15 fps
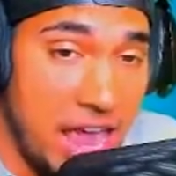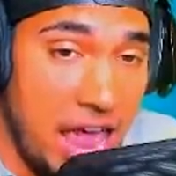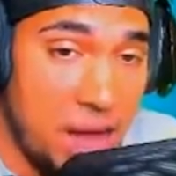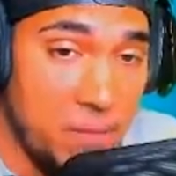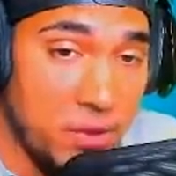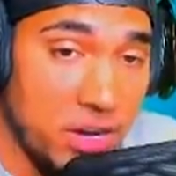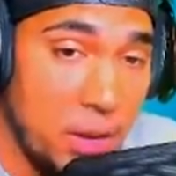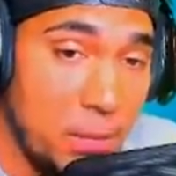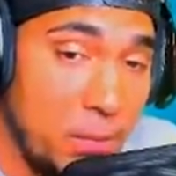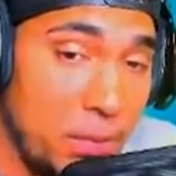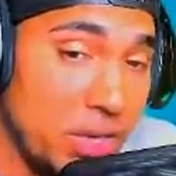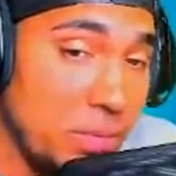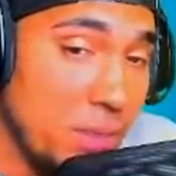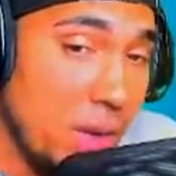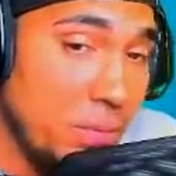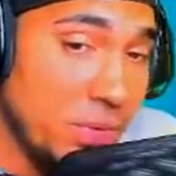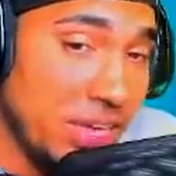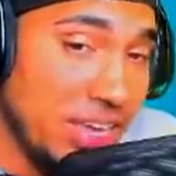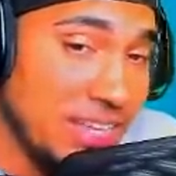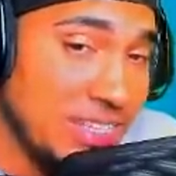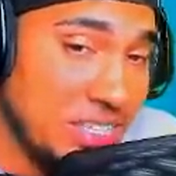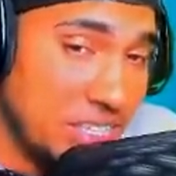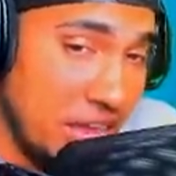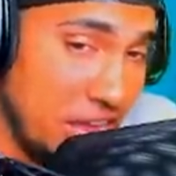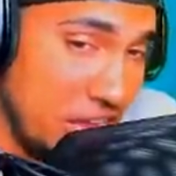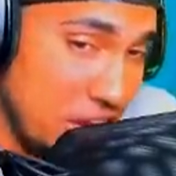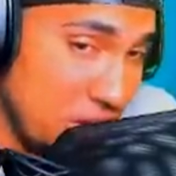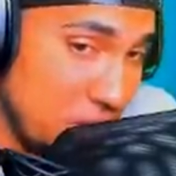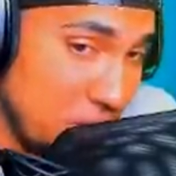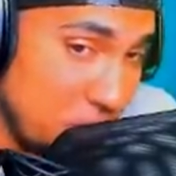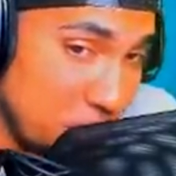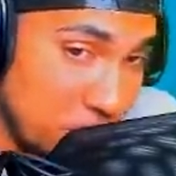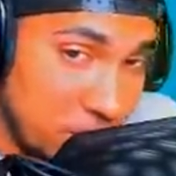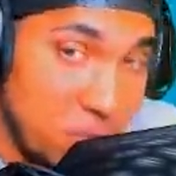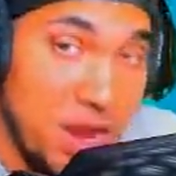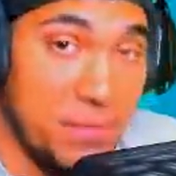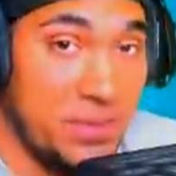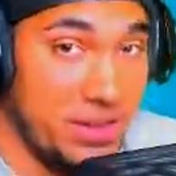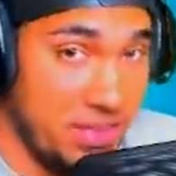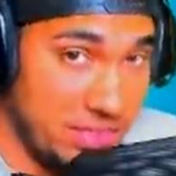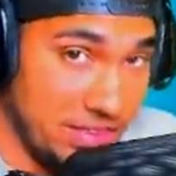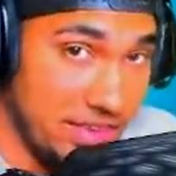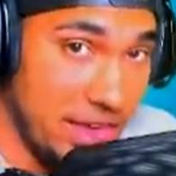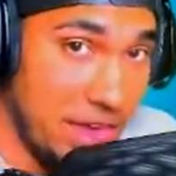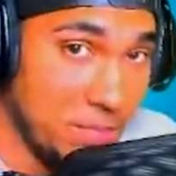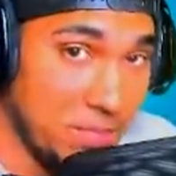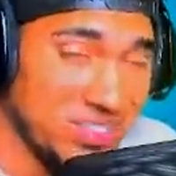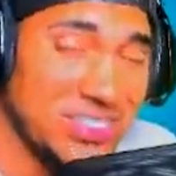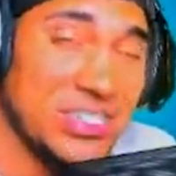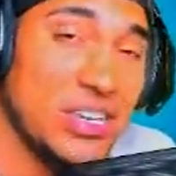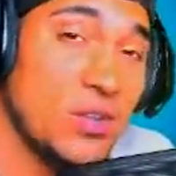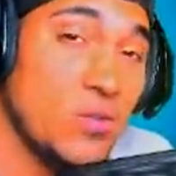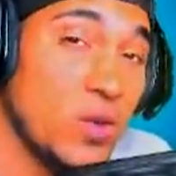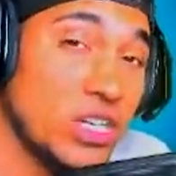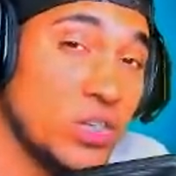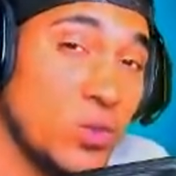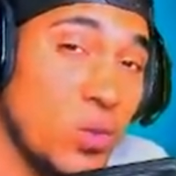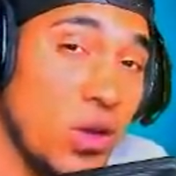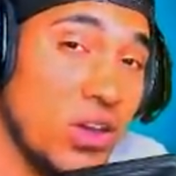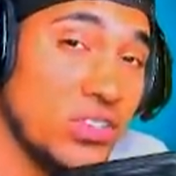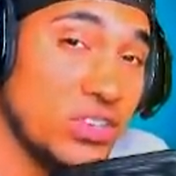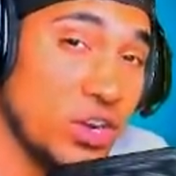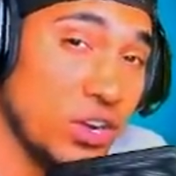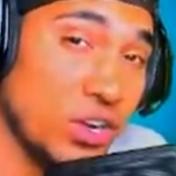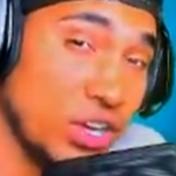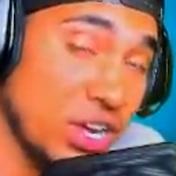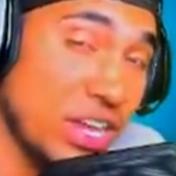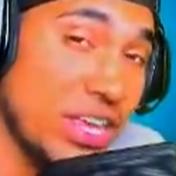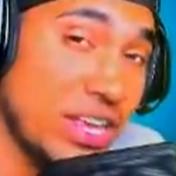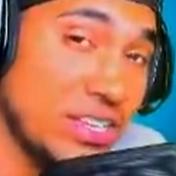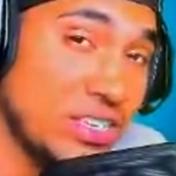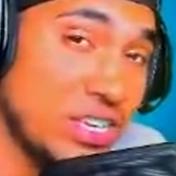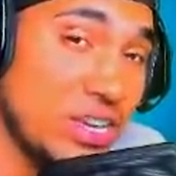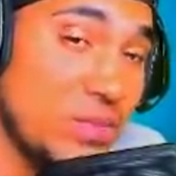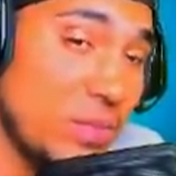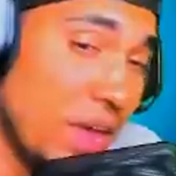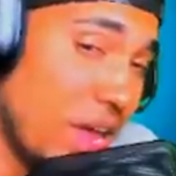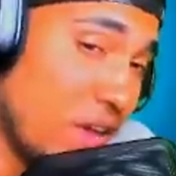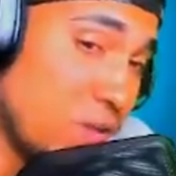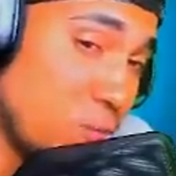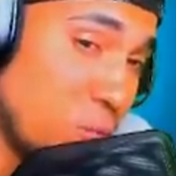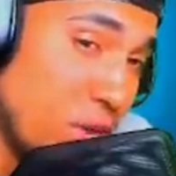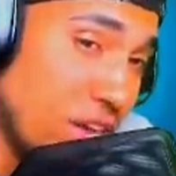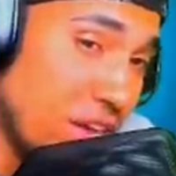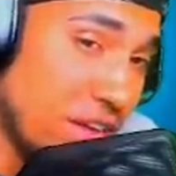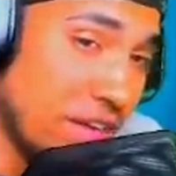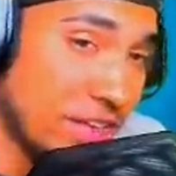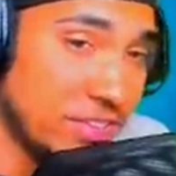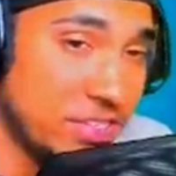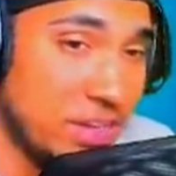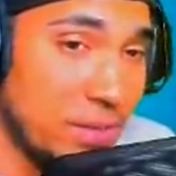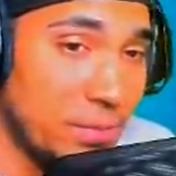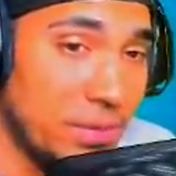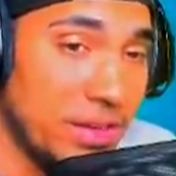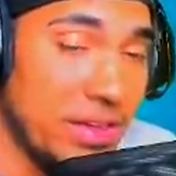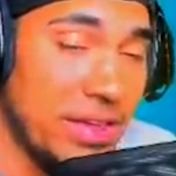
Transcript: and we're going to put him up against every weapon in the game to see which ones are good against him and weak against him.